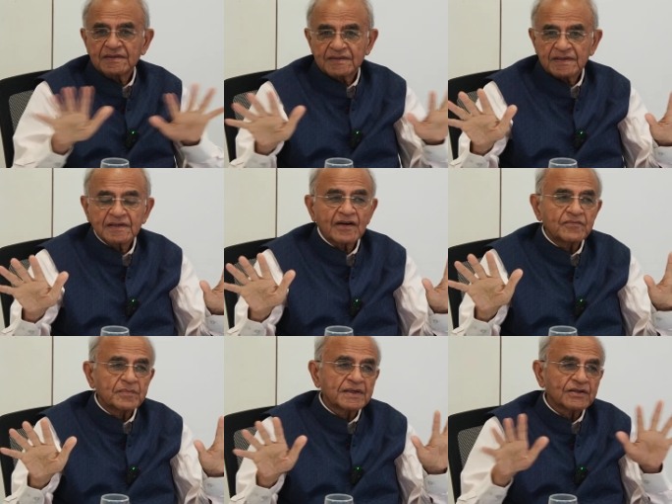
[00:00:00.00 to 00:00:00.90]
the
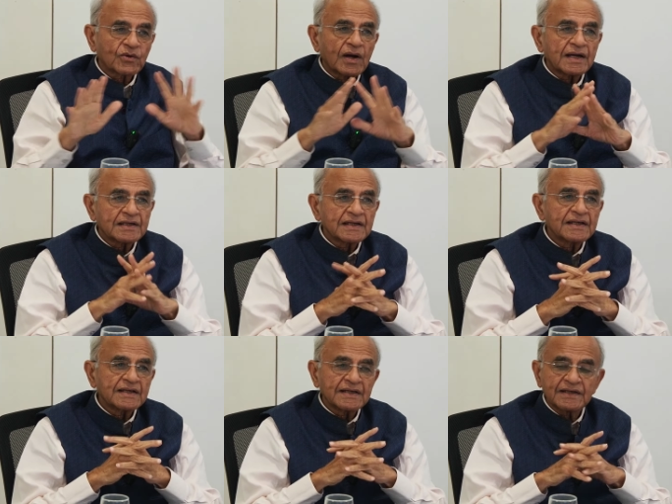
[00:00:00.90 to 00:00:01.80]
government
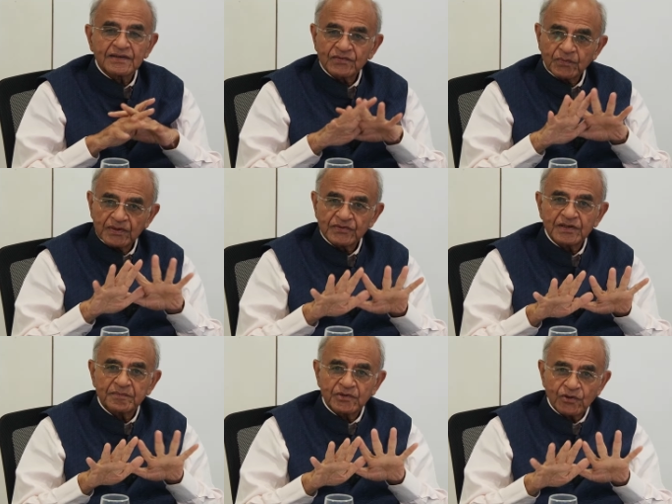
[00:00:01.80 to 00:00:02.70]
quietly, in its
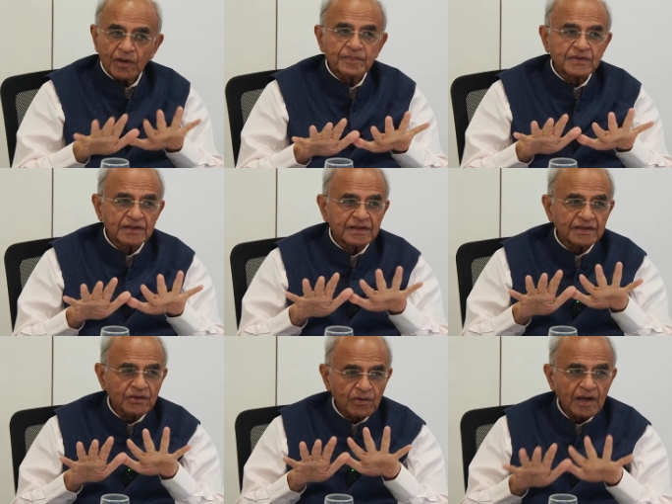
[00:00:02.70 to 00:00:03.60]
wisdom, dropped the
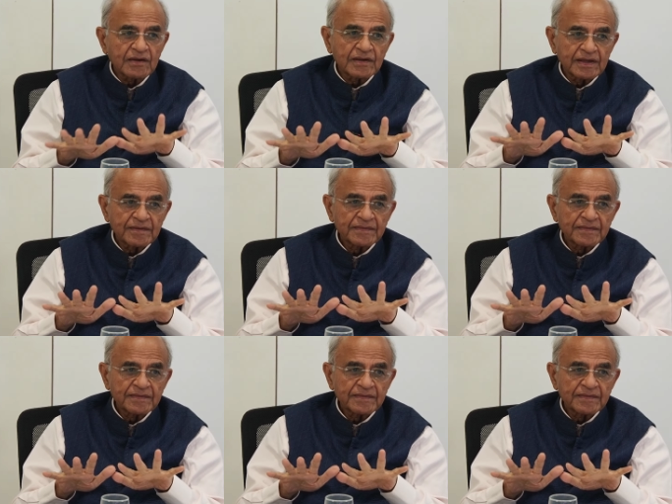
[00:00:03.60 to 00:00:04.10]
inquiry.